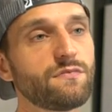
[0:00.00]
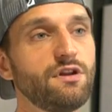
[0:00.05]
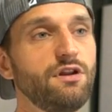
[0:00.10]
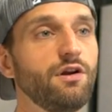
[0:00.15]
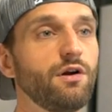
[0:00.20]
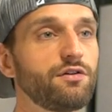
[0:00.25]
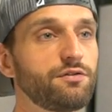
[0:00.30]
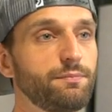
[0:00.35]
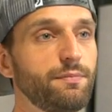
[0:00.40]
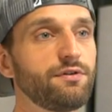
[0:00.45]

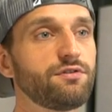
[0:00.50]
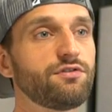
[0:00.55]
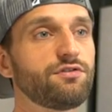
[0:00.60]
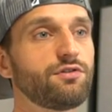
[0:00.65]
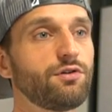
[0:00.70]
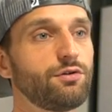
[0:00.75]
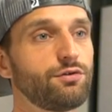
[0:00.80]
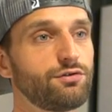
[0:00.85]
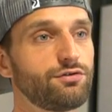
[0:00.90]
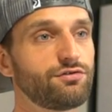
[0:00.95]
as business
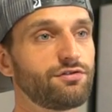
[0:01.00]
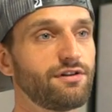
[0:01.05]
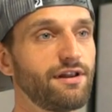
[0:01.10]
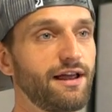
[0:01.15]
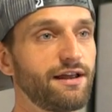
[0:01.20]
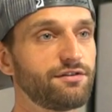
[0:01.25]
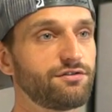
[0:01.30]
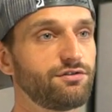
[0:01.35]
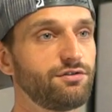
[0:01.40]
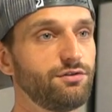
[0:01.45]
owners the
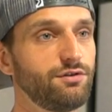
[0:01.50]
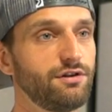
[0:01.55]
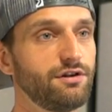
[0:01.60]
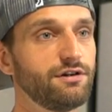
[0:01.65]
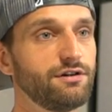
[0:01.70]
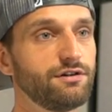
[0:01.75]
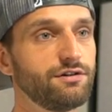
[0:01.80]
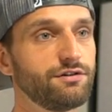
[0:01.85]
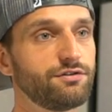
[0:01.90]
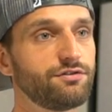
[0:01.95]
last 2
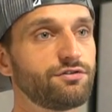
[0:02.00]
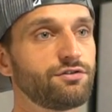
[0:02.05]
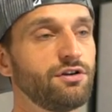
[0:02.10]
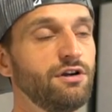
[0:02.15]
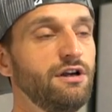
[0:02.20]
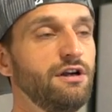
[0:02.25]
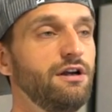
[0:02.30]
years,